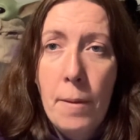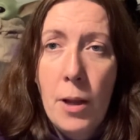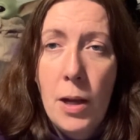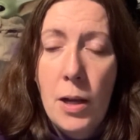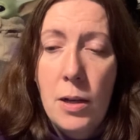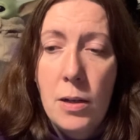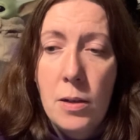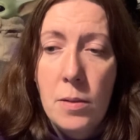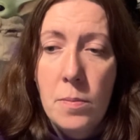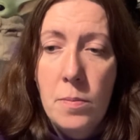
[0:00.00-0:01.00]

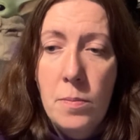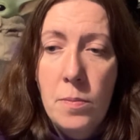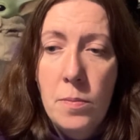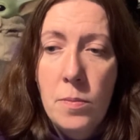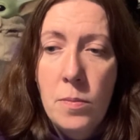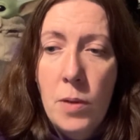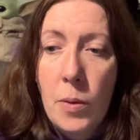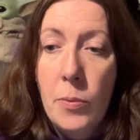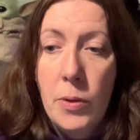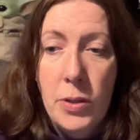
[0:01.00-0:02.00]
I'm
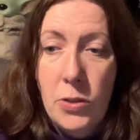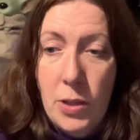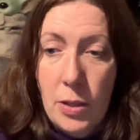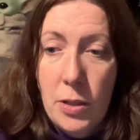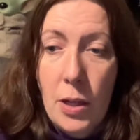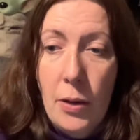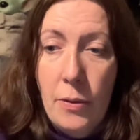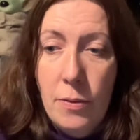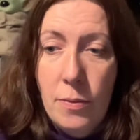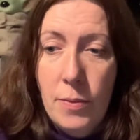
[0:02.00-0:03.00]
not actually going to
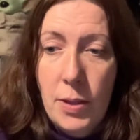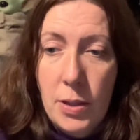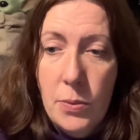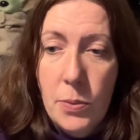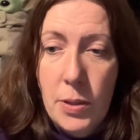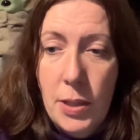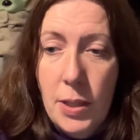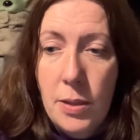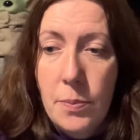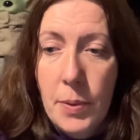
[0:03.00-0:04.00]
go into what it
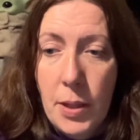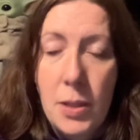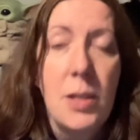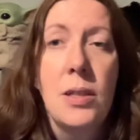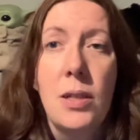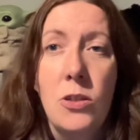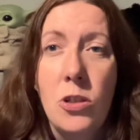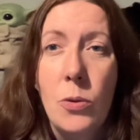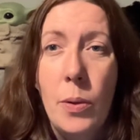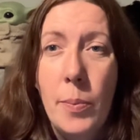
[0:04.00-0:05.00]
is because it is actually
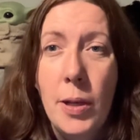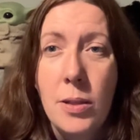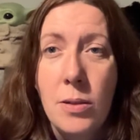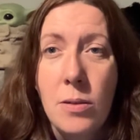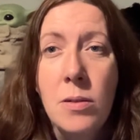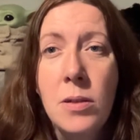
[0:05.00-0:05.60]
quite personal.